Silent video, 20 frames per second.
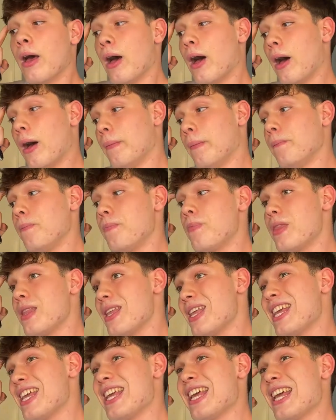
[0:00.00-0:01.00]
The
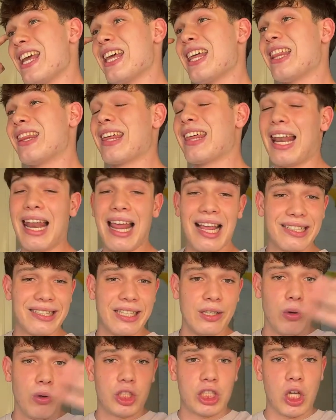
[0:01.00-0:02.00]
last
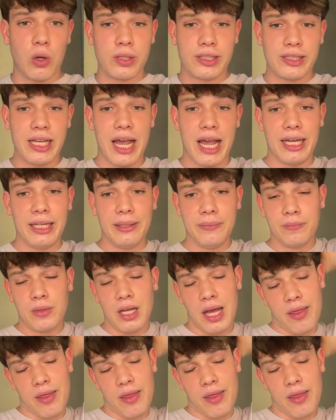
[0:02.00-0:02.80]
thing which I'll say,